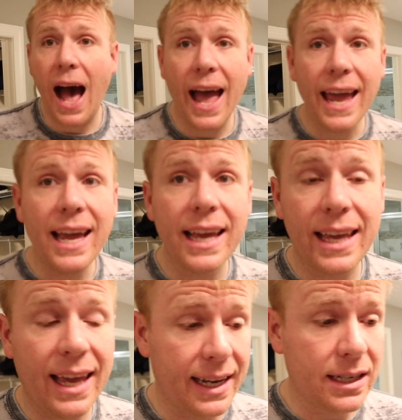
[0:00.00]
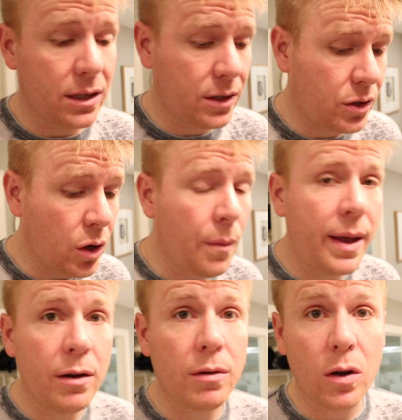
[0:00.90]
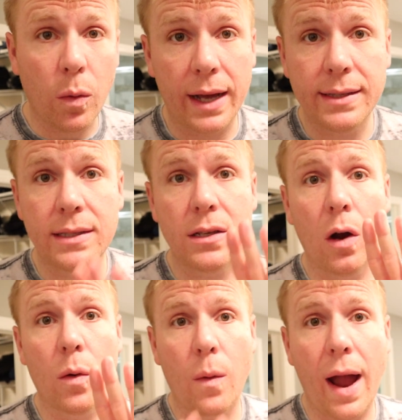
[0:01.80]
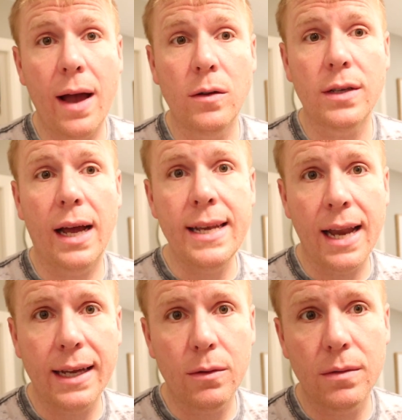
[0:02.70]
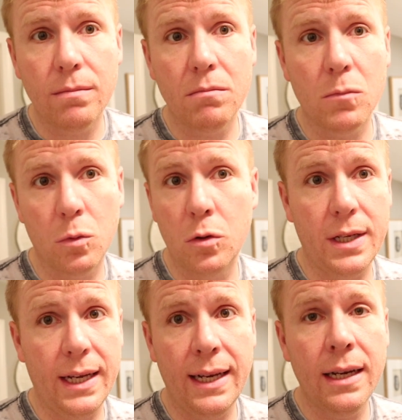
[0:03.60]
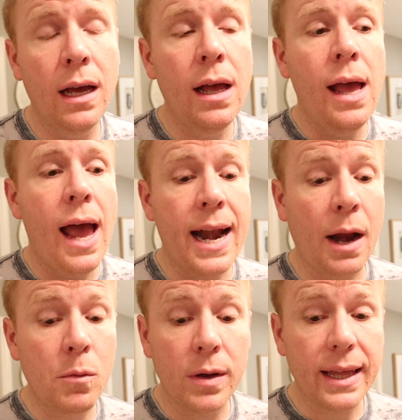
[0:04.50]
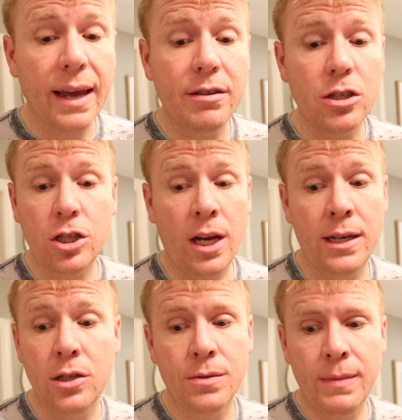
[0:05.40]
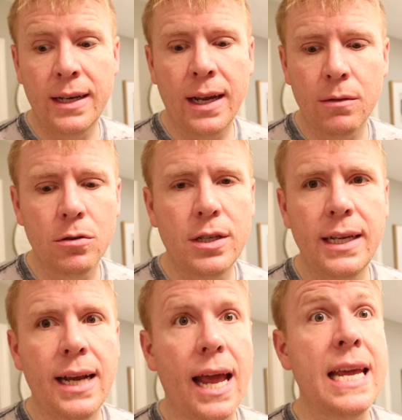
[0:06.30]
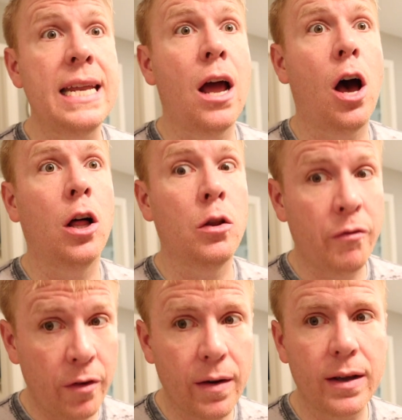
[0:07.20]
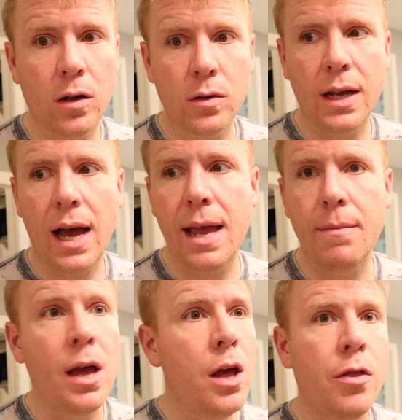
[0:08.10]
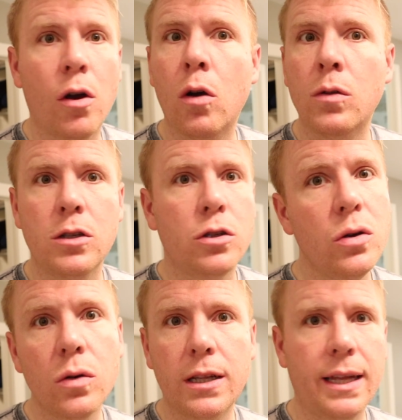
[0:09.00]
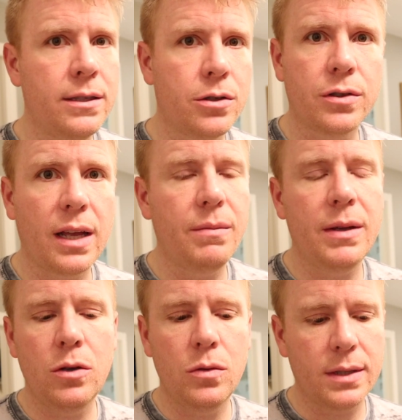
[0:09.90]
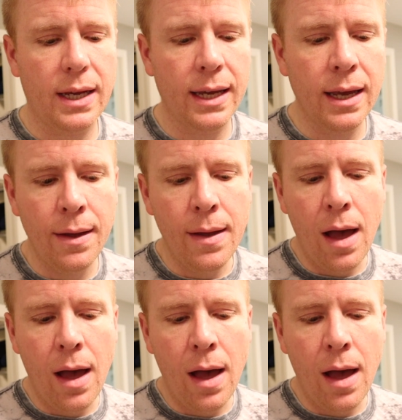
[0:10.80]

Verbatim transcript: I get so many requests around a night routine, and I really haven't changed my night routine in a very long time. There are only two cleansers I've been using